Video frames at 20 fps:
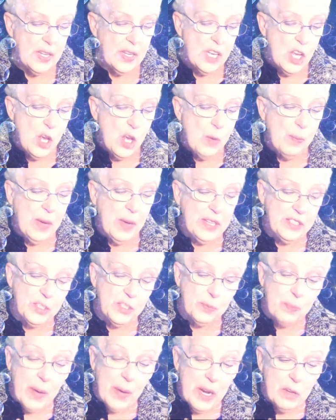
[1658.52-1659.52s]
my
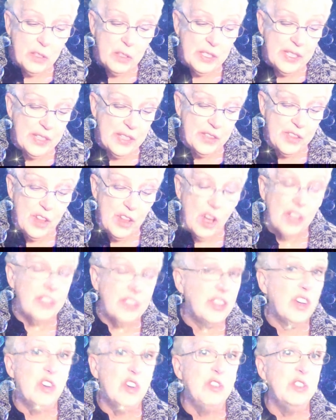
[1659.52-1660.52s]
spiraling thoughts are
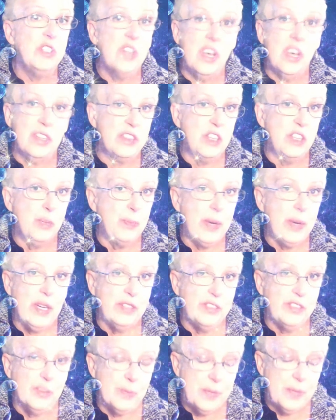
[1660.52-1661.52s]
not the boss of
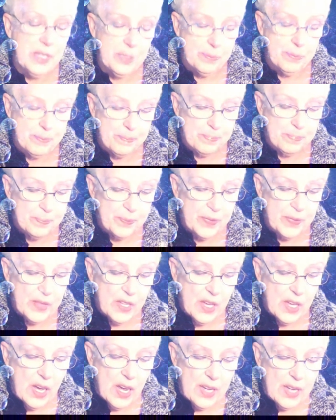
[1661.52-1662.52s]
me.
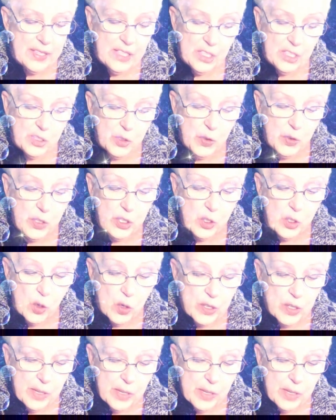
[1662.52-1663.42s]
I get to ignore them,